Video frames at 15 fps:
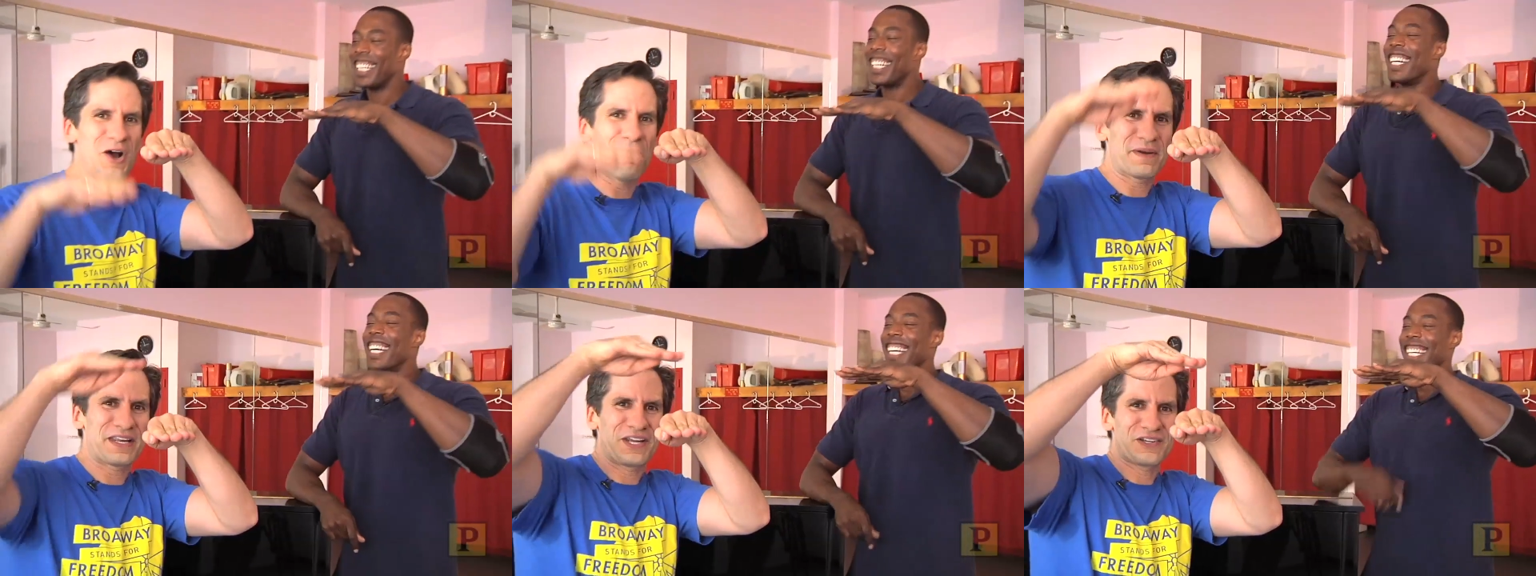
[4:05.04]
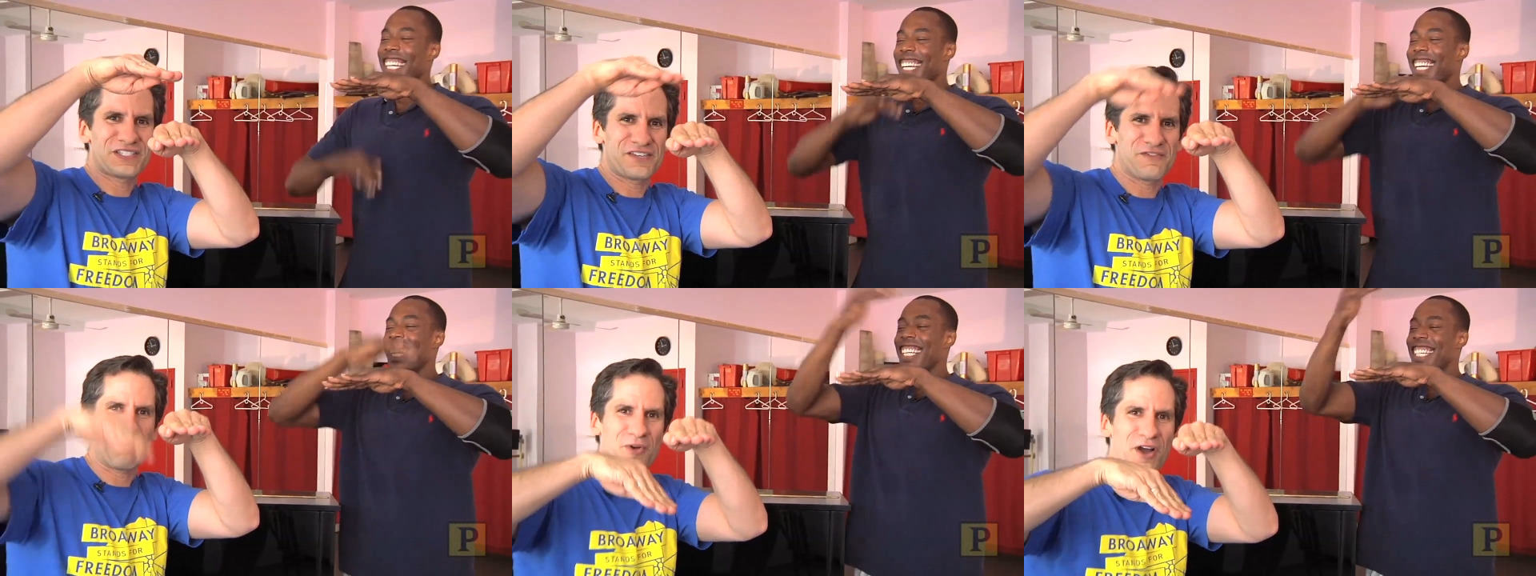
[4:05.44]
Speaker 1: note, but
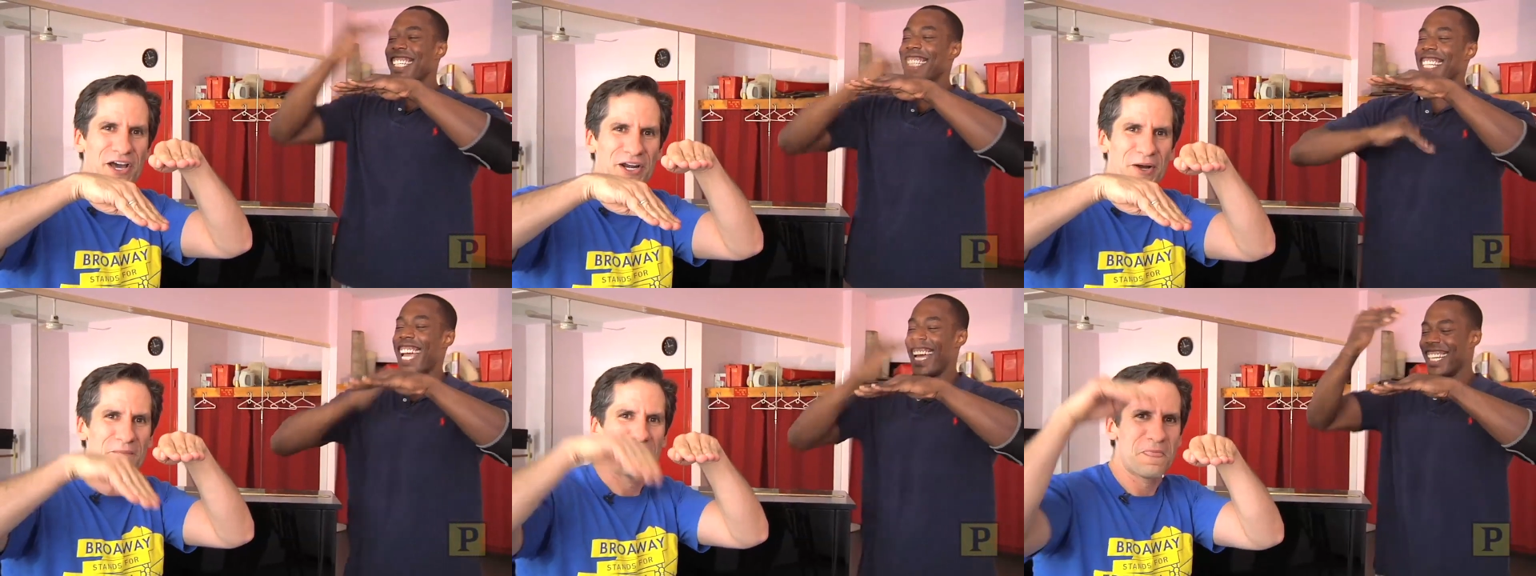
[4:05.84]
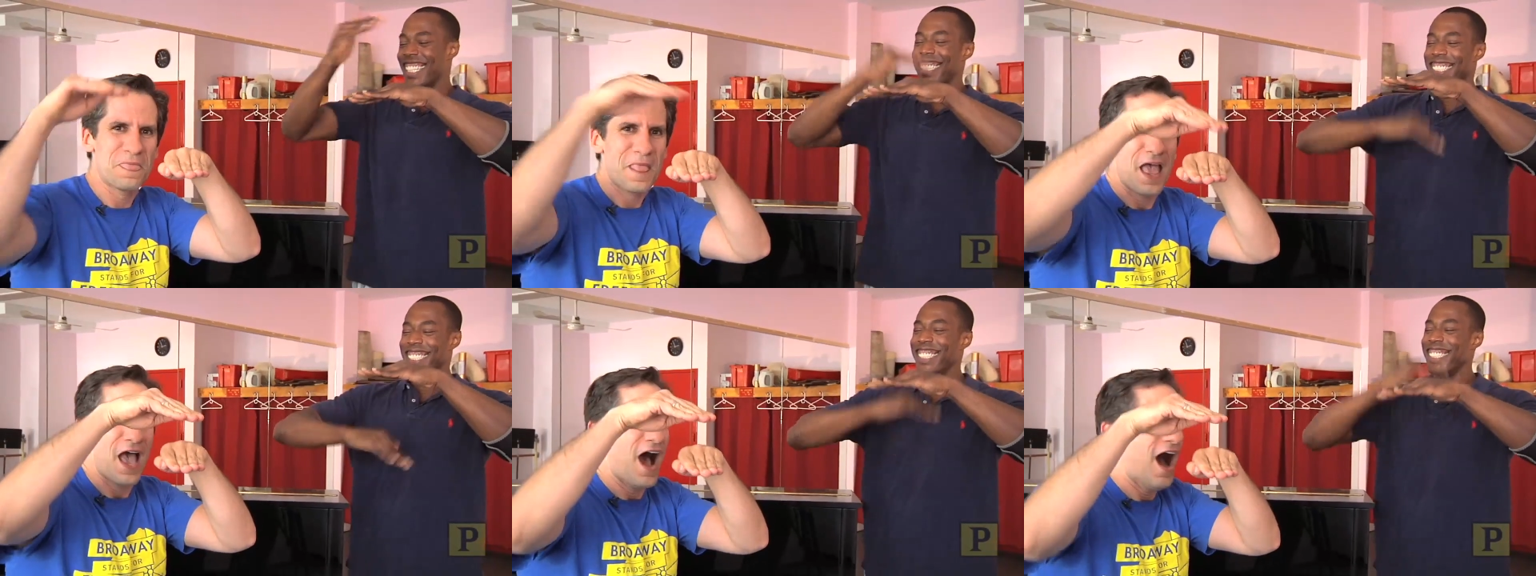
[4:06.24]
here's the vibrato.
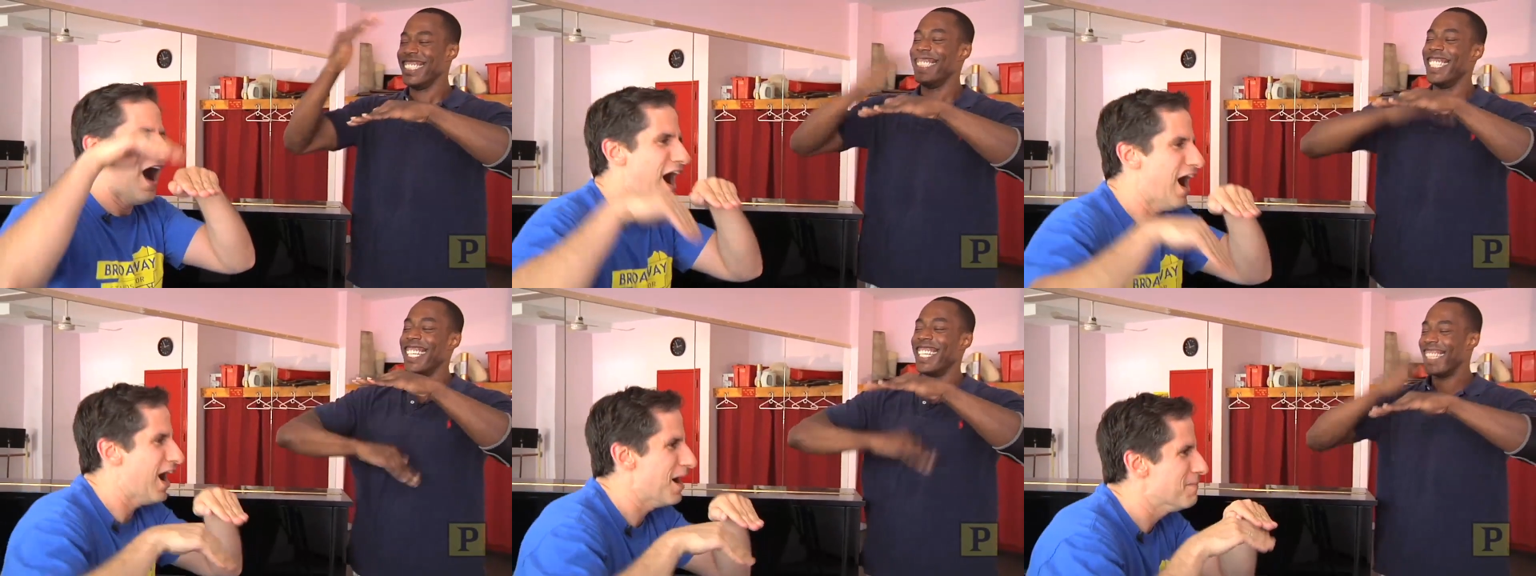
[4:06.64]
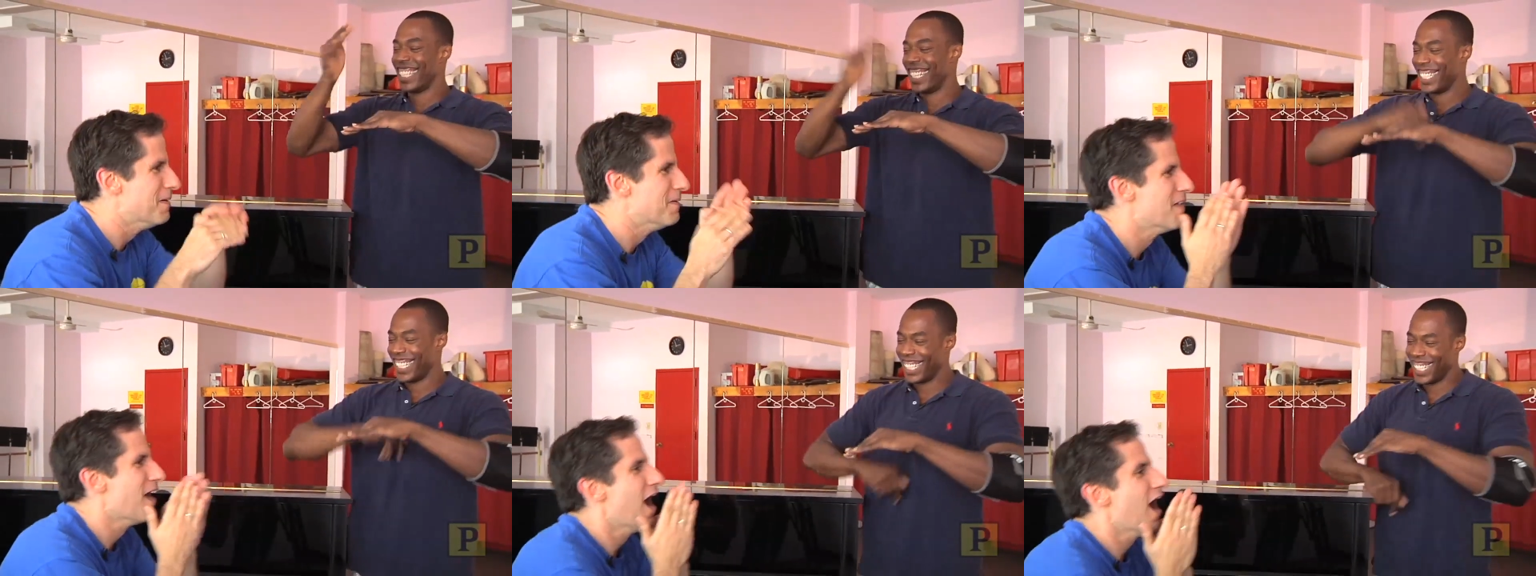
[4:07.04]
Yeah.
Speaker 2: Um,